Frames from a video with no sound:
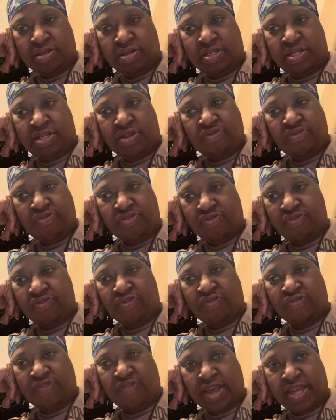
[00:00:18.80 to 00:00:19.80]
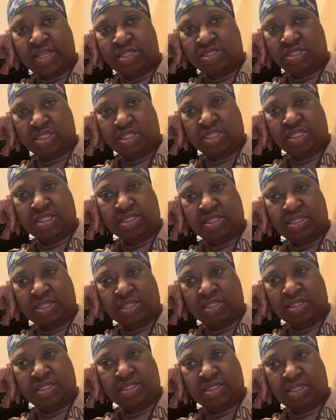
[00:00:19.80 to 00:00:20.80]
different veggies
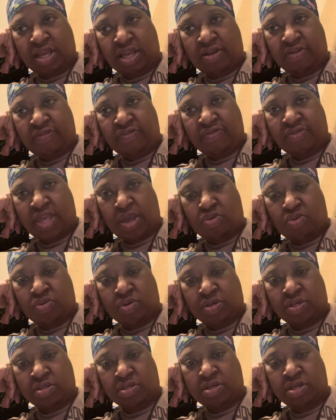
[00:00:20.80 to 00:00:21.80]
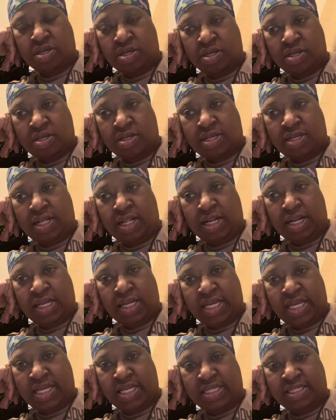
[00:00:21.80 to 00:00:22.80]
and stuff that will
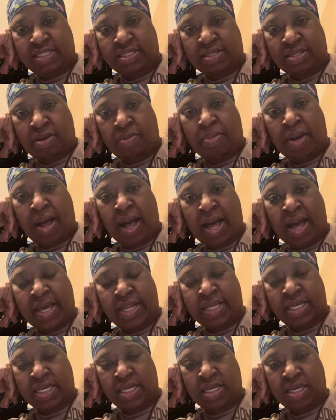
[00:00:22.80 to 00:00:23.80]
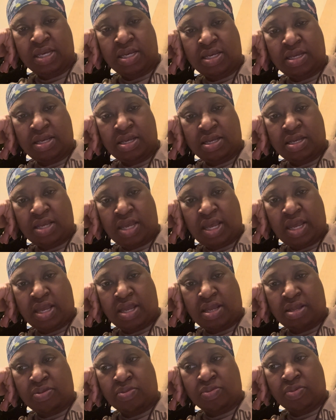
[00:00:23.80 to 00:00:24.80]
cleanse the body
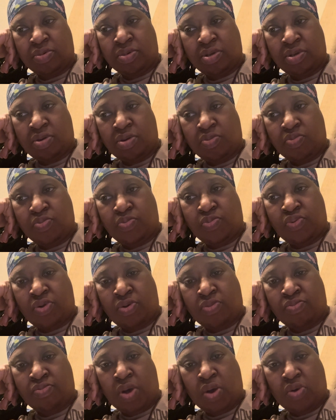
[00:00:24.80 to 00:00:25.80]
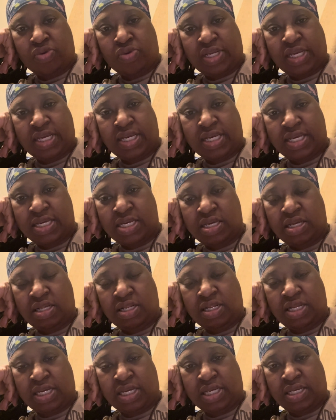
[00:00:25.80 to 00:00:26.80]
and promote
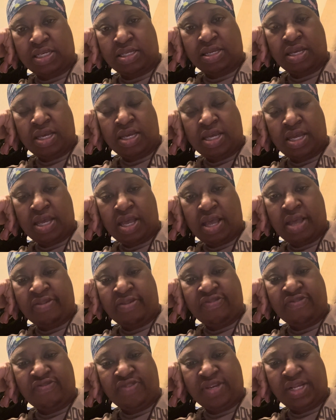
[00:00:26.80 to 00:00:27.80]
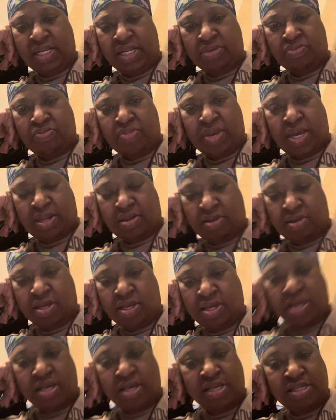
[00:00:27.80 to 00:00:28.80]
healing and feeling better?
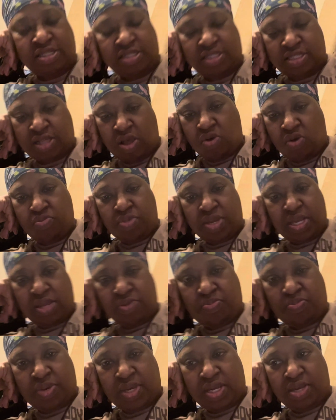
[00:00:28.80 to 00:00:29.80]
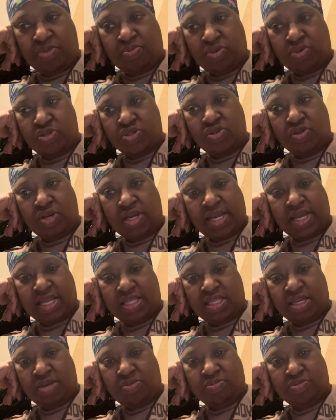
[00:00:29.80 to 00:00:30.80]
So many people, you look
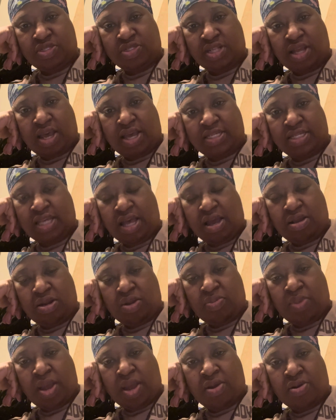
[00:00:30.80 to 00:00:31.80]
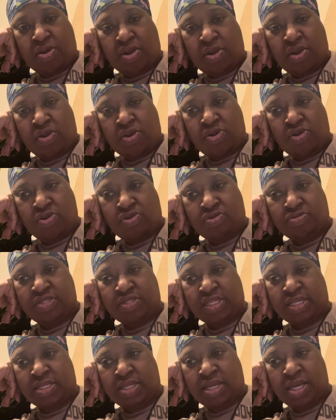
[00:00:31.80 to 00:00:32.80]
at them, start talking about herbs
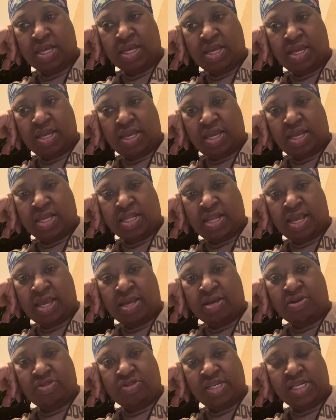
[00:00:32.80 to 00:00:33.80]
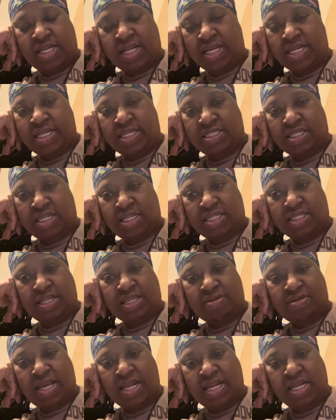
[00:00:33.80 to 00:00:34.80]
and healthy cleansing and
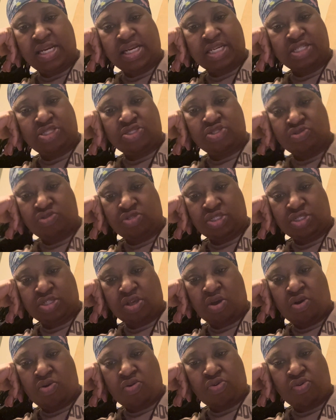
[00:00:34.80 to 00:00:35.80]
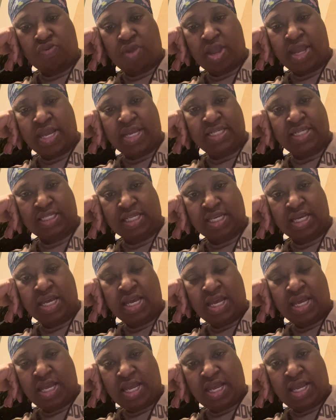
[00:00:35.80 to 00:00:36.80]
stuff, they look at you so crazy.
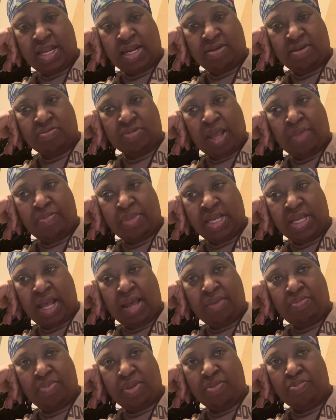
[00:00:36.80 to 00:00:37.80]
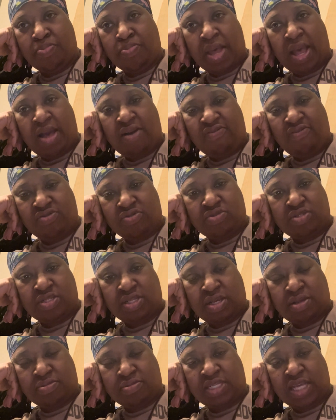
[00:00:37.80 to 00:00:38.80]
And I'd be baffled
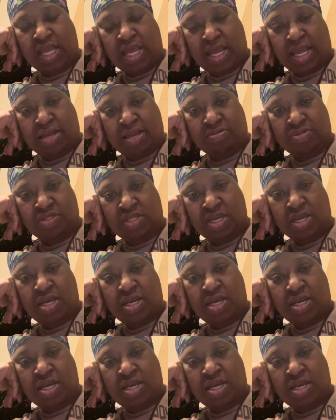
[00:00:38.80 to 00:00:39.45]
sometimes.